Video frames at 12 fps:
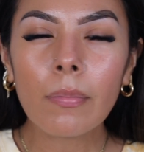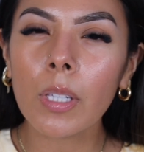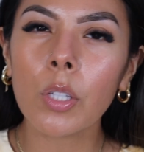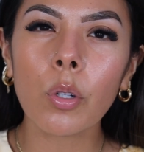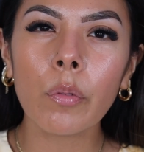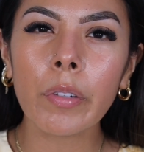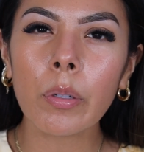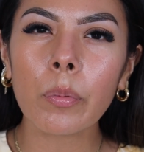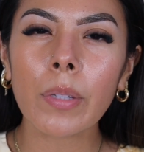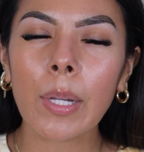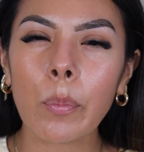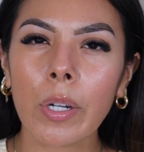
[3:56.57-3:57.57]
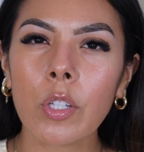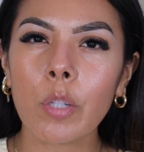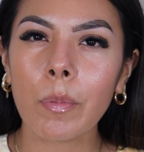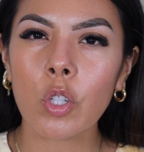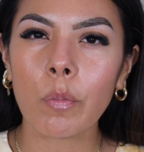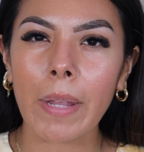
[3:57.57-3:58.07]
you don't feel like wearing too
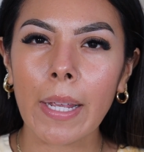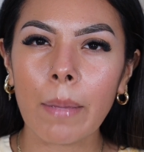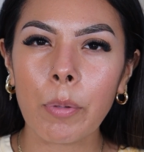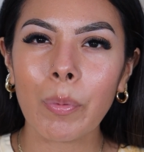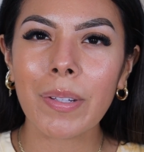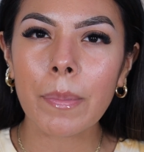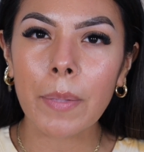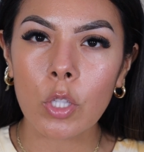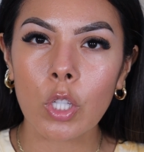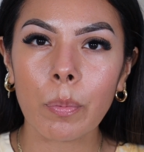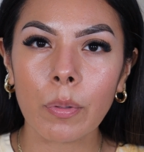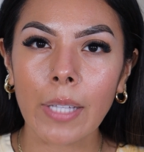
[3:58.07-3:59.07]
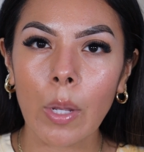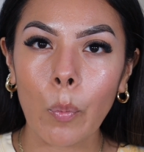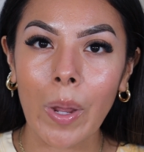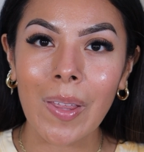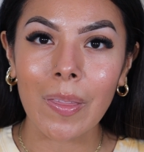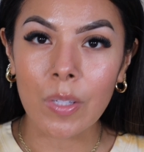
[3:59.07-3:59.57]
much makeup. You want something super
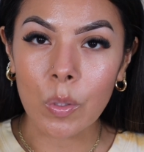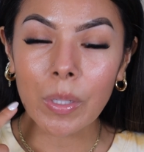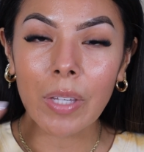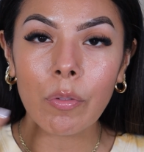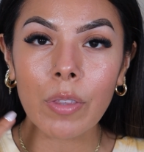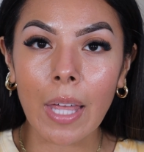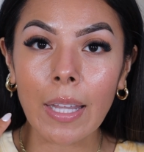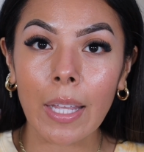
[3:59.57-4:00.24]
lightweight. This will give you that